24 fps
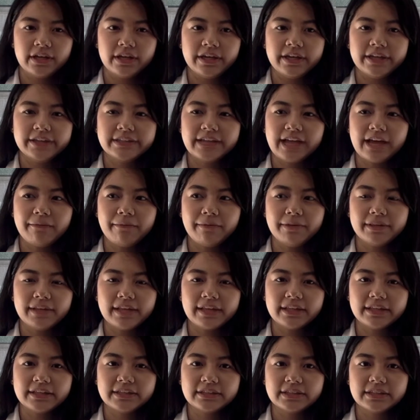Its
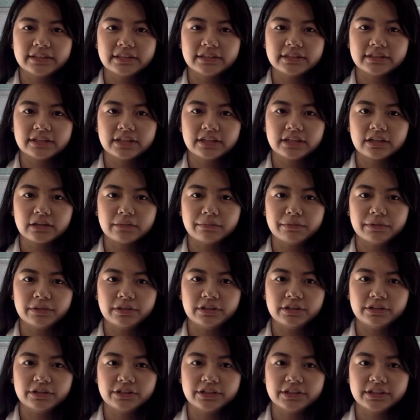habitat is in the skin
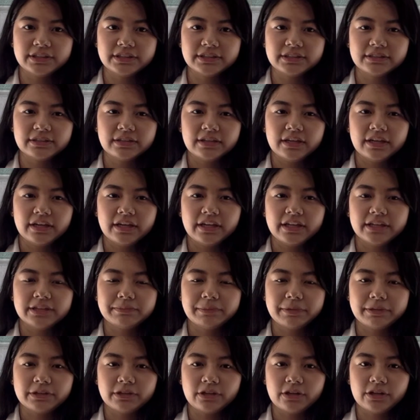capillaries. Its
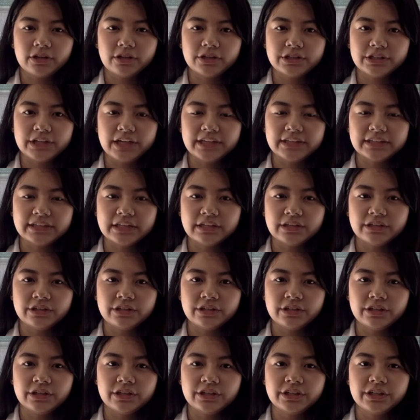pathology, as said
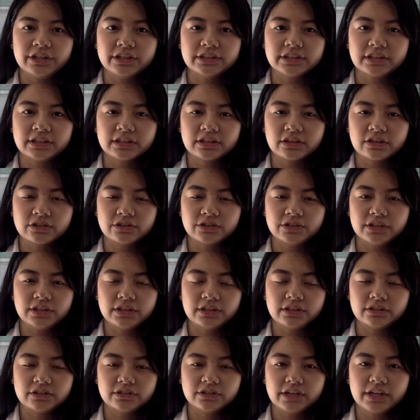earlier, is a
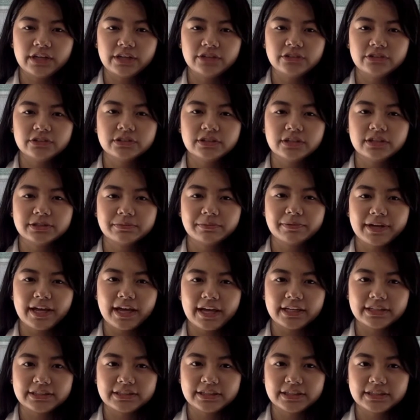cutaneous
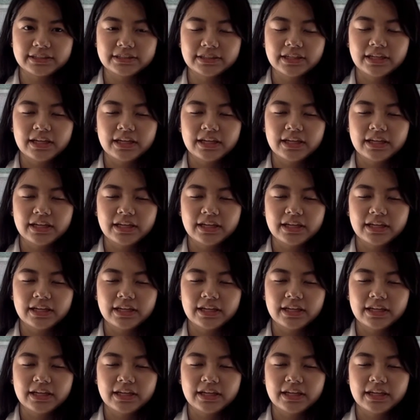leishmaniasis.